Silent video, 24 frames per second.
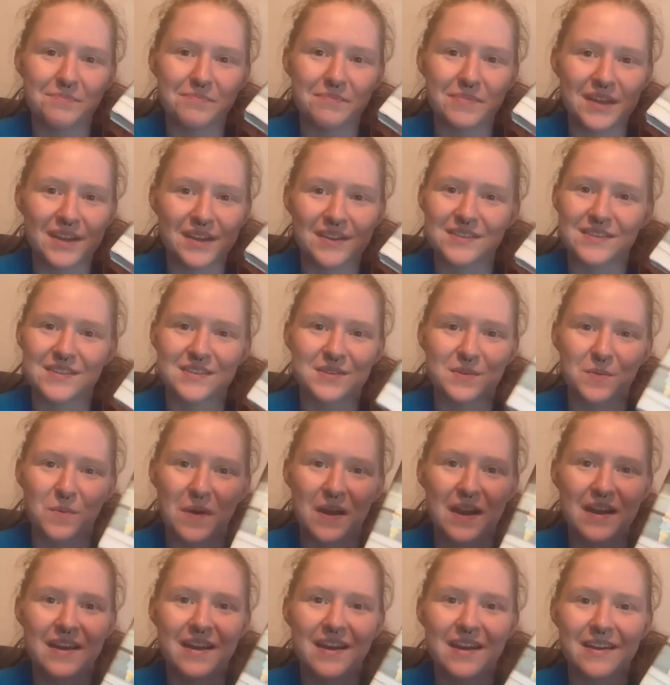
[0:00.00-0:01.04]
because it's a
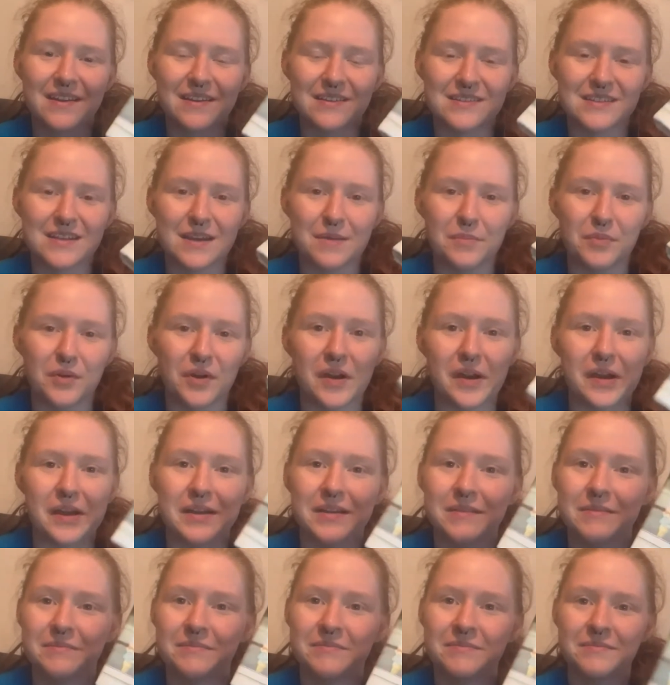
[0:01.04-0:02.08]
YA contemporary.
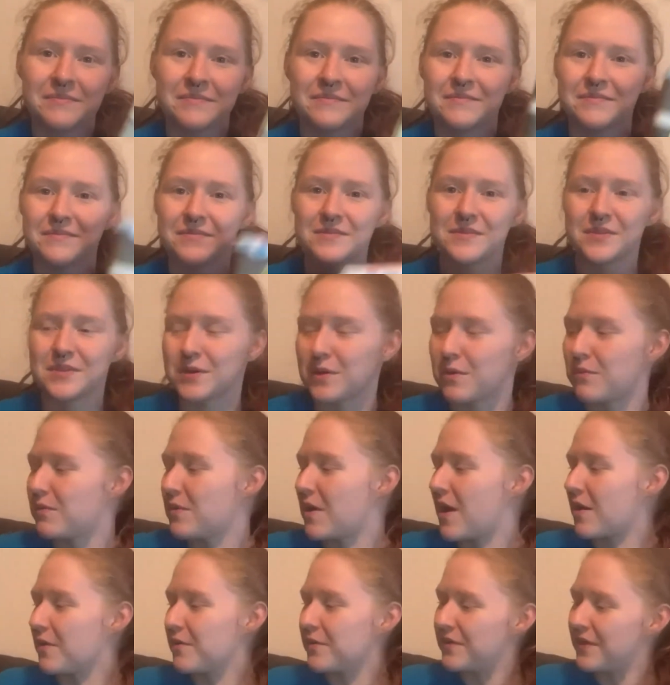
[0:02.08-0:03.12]
So we'll
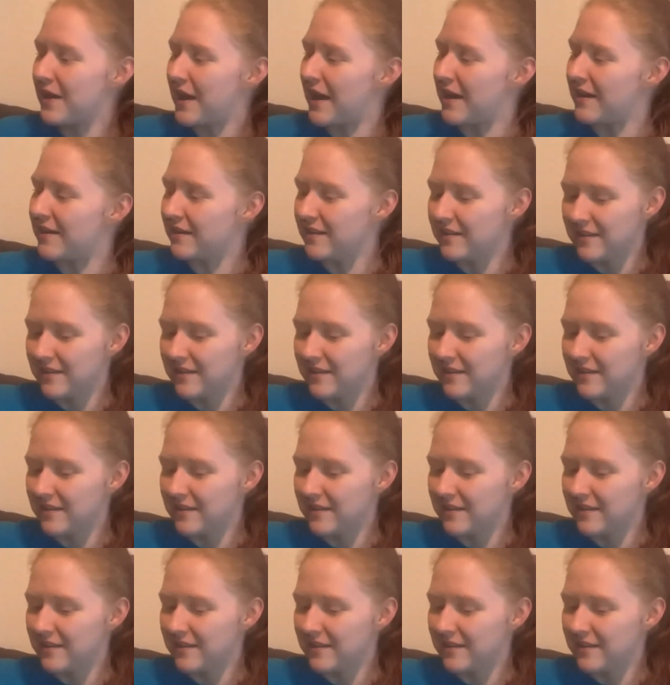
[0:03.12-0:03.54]
rock with that.